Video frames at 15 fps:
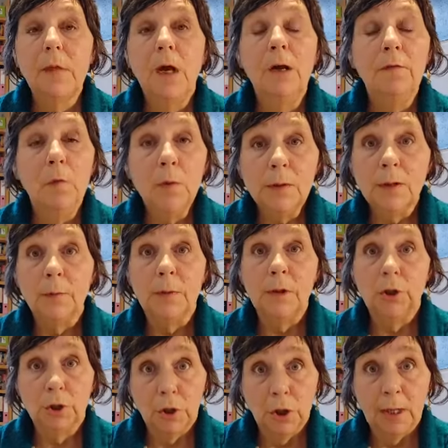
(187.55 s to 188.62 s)
I've also been
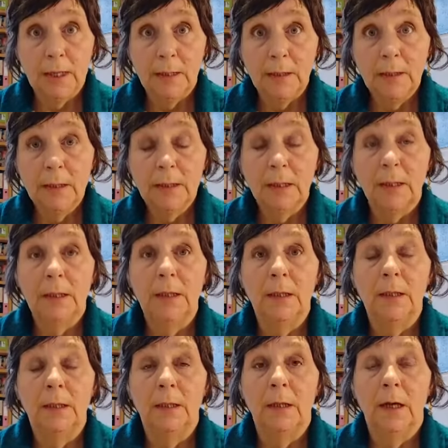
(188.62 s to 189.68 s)
trained
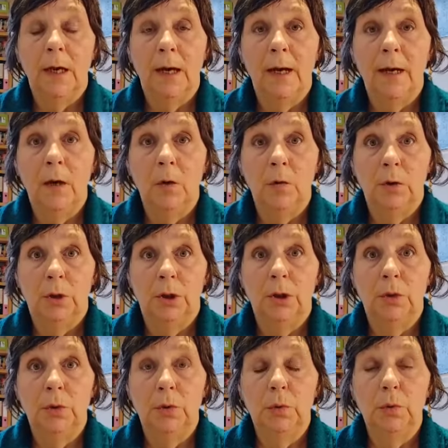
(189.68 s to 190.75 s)
in how
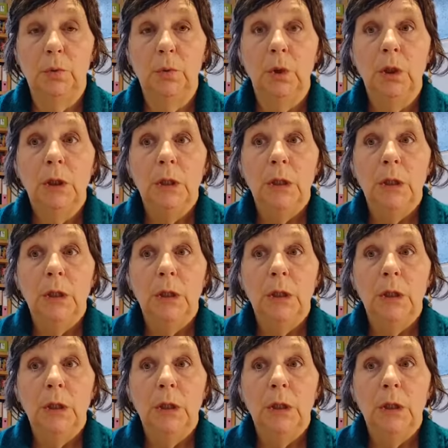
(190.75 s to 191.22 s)
to